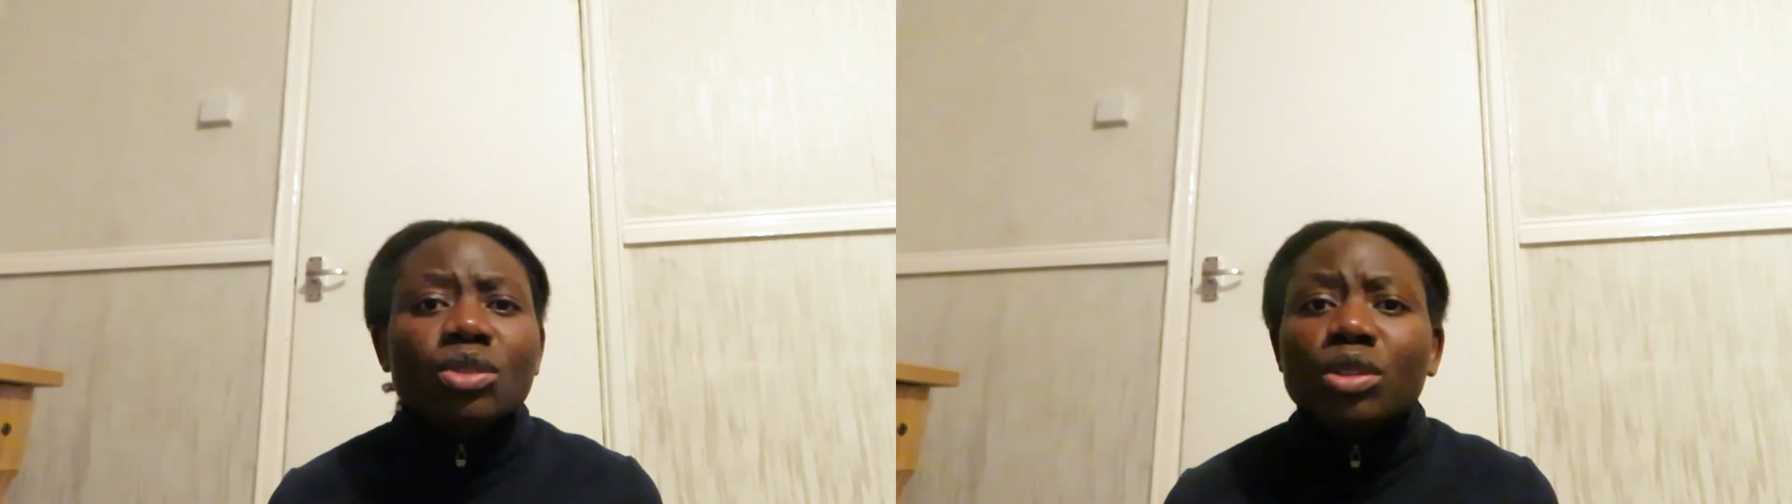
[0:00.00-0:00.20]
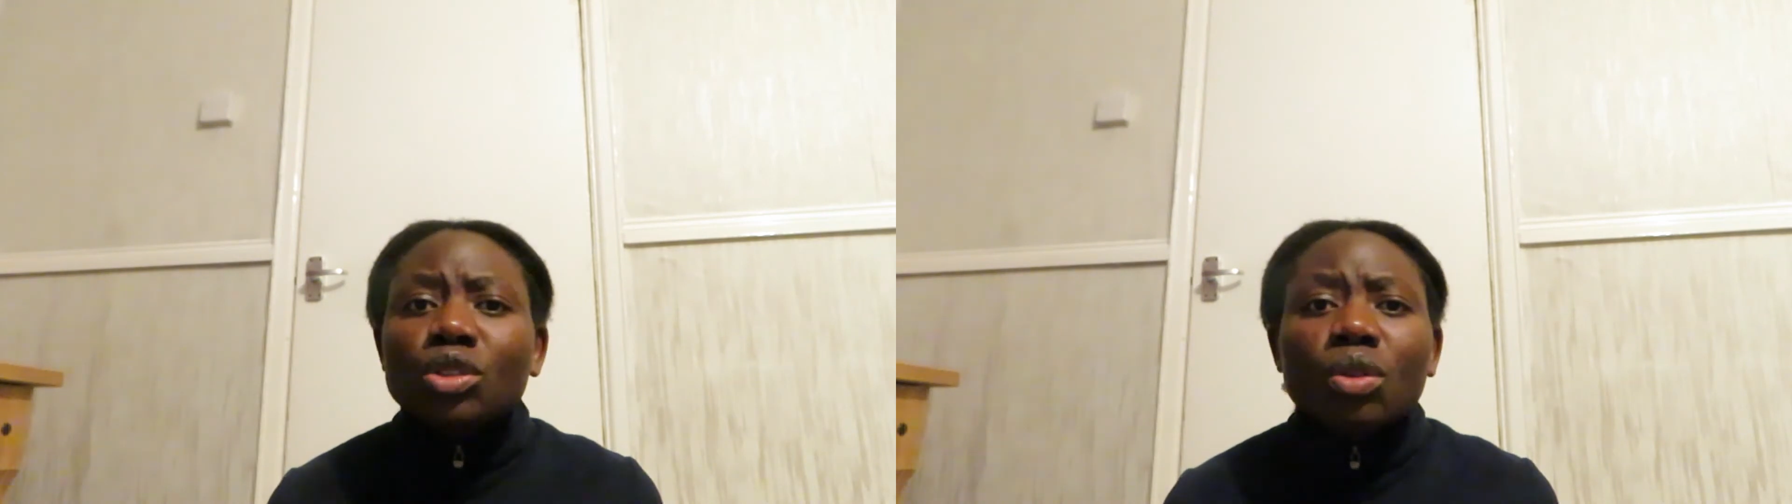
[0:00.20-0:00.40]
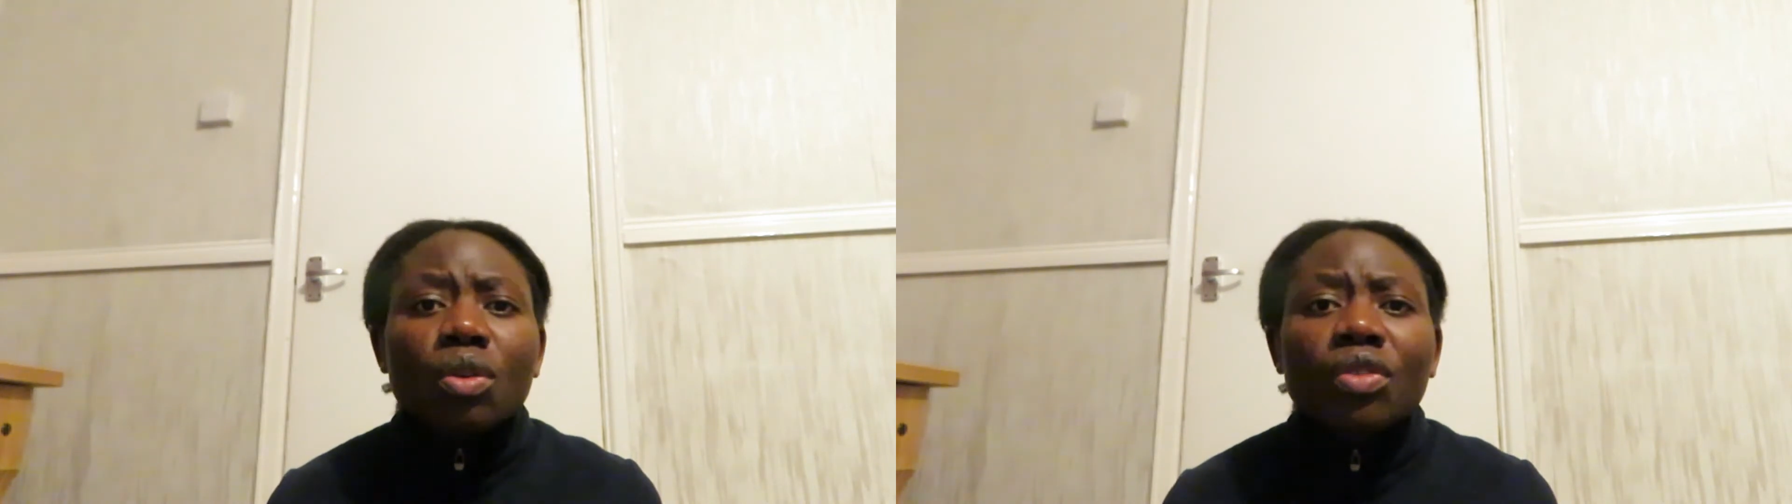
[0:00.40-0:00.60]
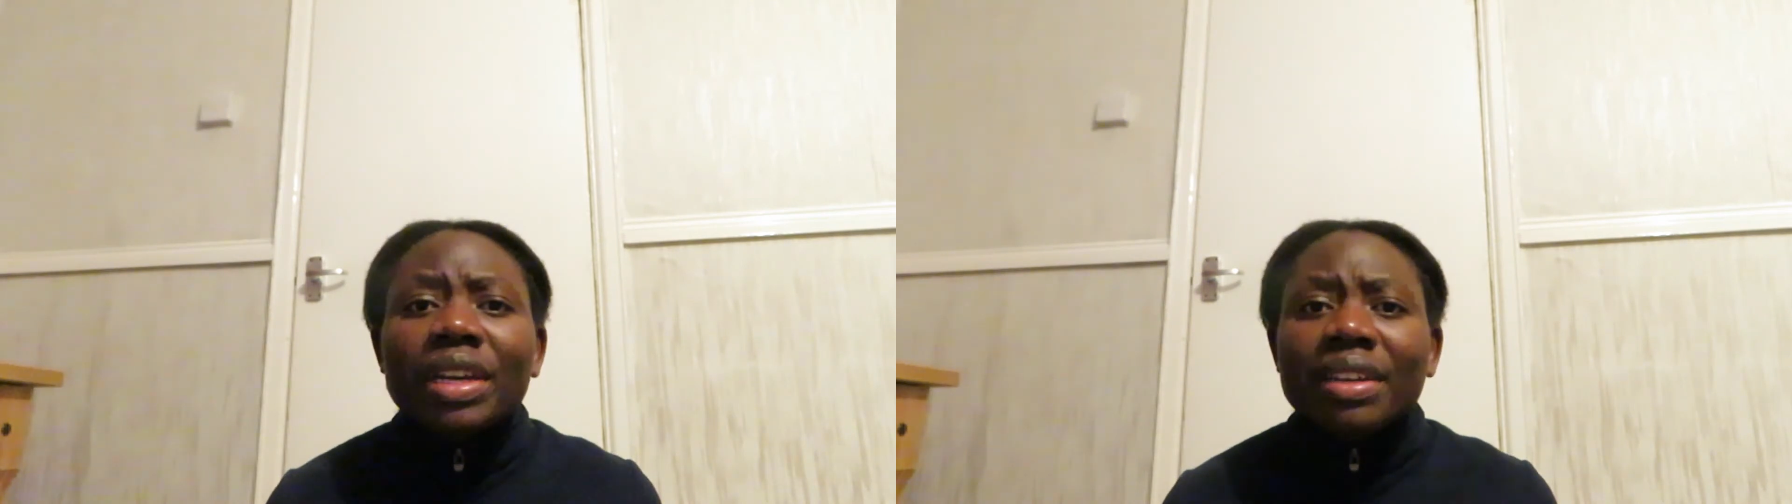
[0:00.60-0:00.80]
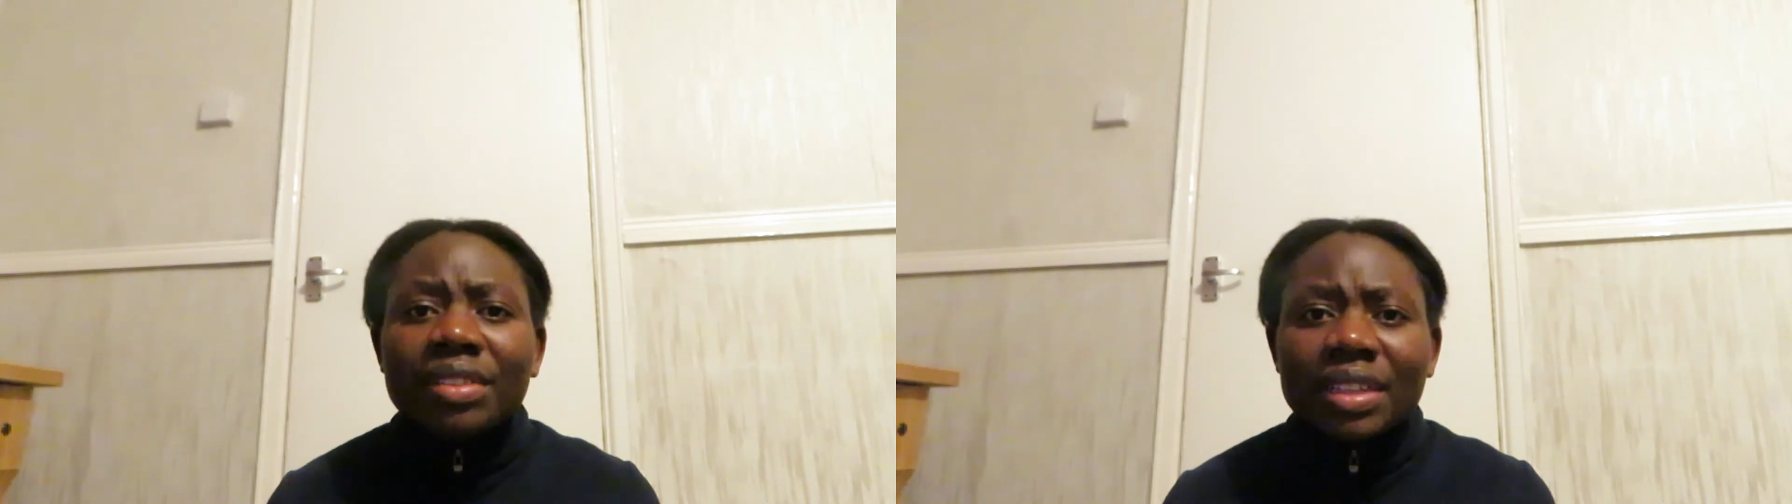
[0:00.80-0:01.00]
not solve
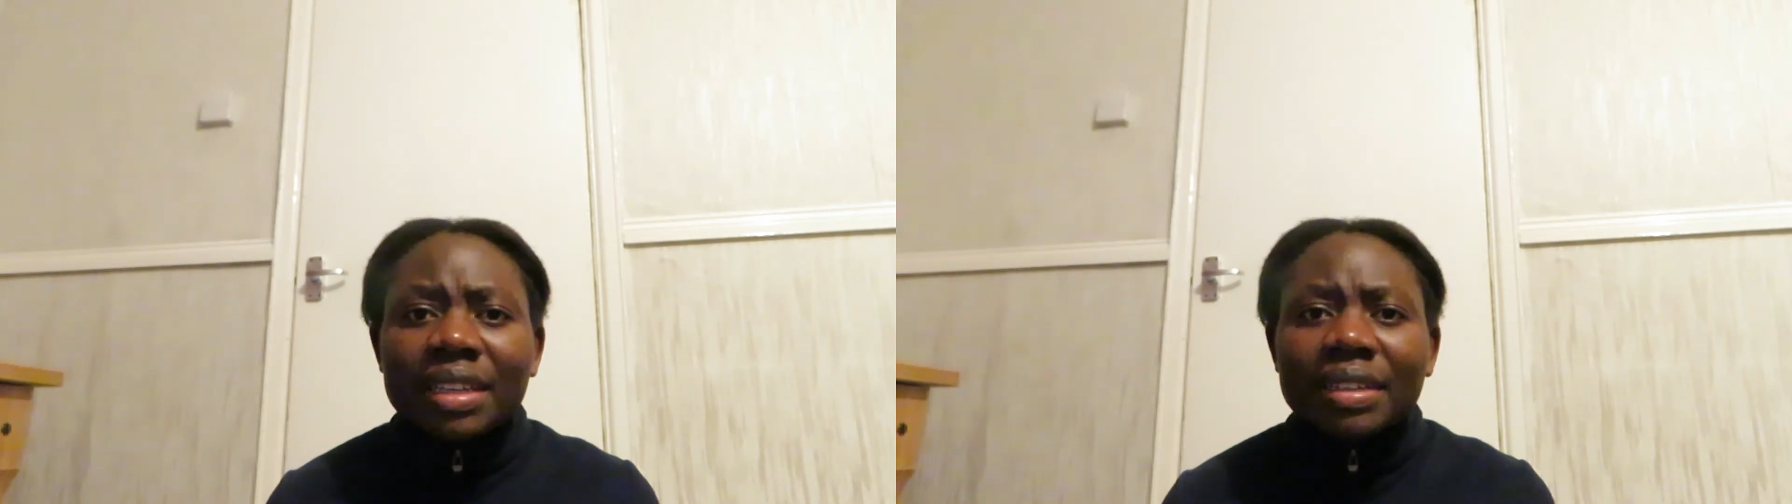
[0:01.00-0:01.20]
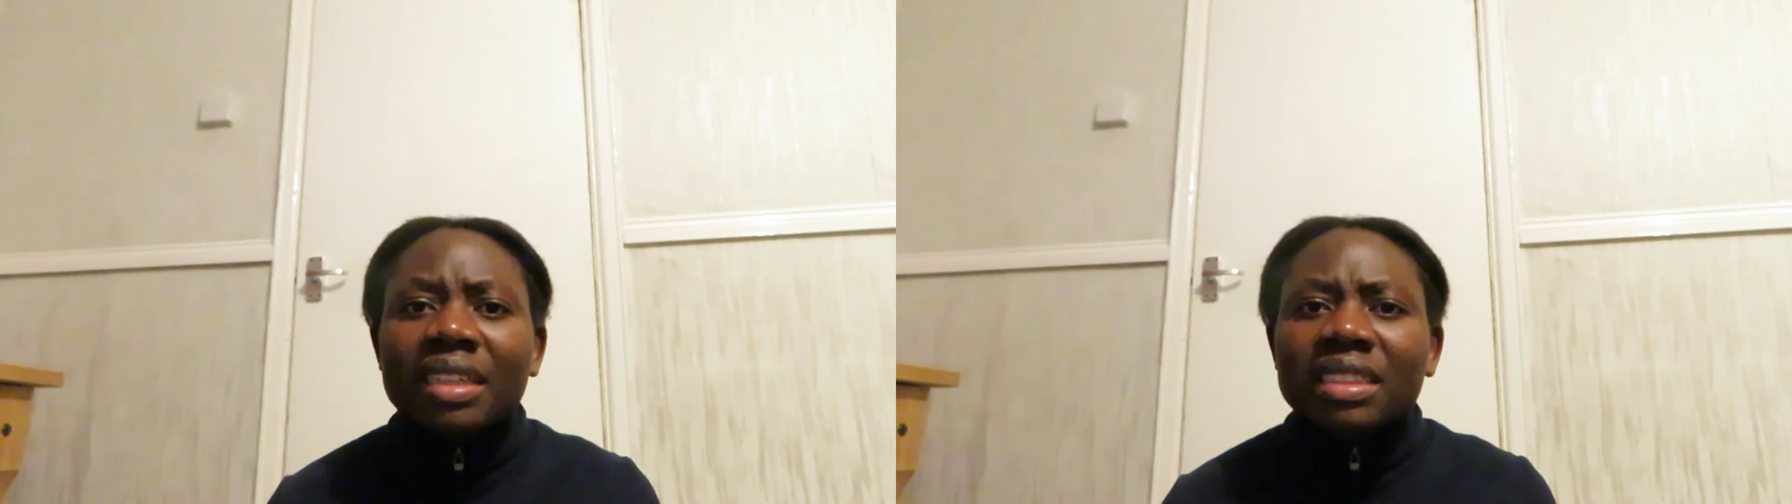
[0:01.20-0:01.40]
anything.